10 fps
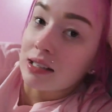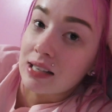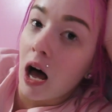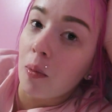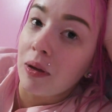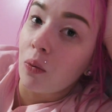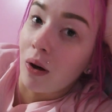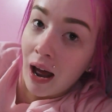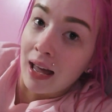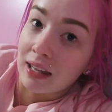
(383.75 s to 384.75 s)
to tell me
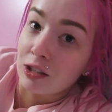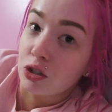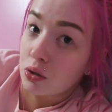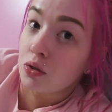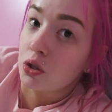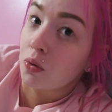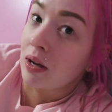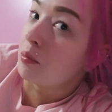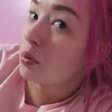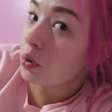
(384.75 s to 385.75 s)
what I can do to
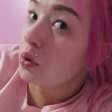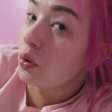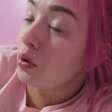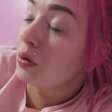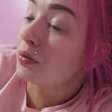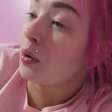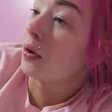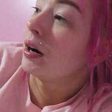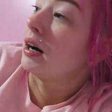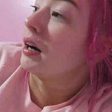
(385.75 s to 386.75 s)
improve,
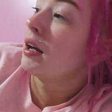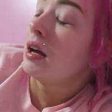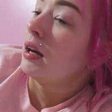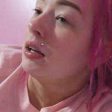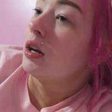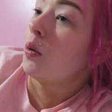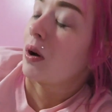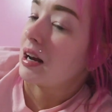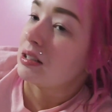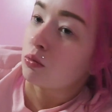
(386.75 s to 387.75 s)
or, you know,
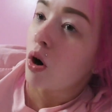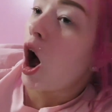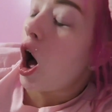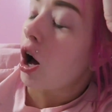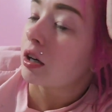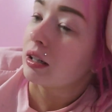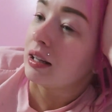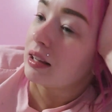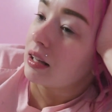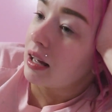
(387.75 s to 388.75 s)
what I did wrong or
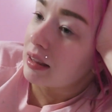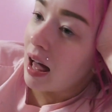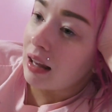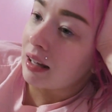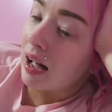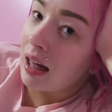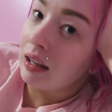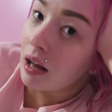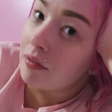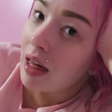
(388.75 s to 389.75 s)
anything like that. Like, I
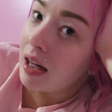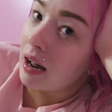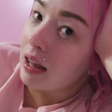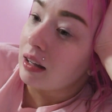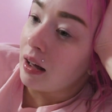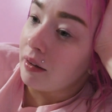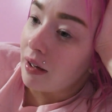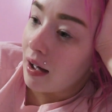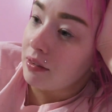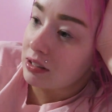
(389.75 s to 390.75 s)
love that. I love
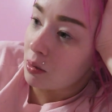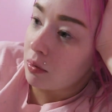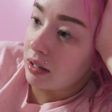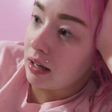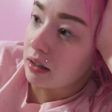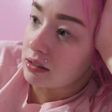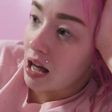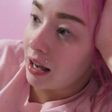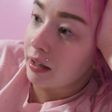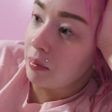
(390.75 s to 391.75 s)
having someone there
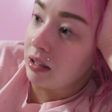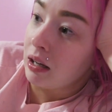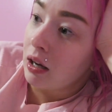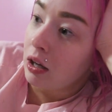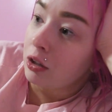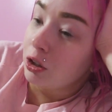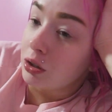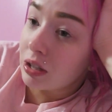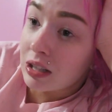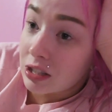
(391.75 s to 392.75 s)
telling me,
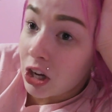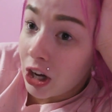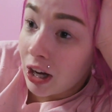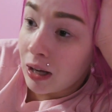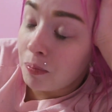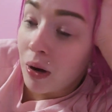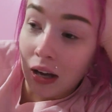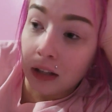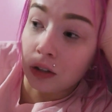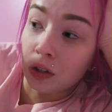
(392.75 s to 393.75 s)
you did this good,
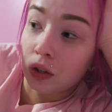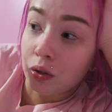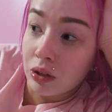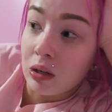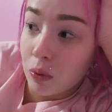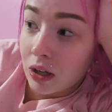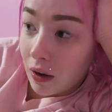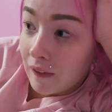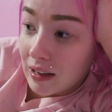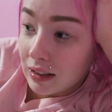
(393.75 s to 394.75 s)
but you need work
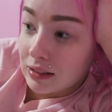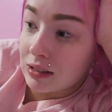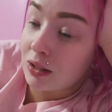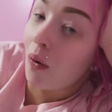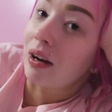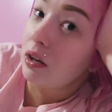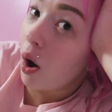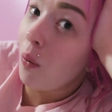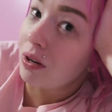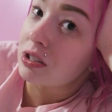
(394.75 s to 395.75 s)
on this, so I
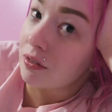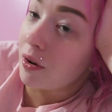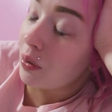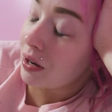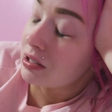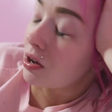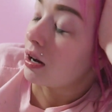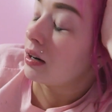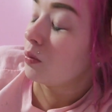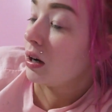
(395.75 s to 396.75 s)
know what to focus
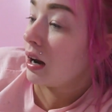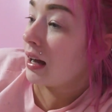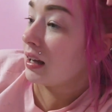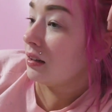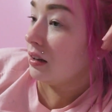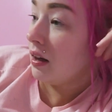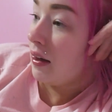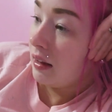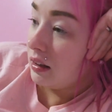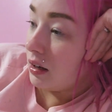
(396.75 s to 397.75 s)
on and what I can,
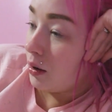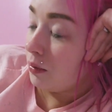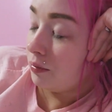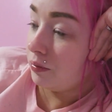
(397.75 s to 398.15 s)
you know,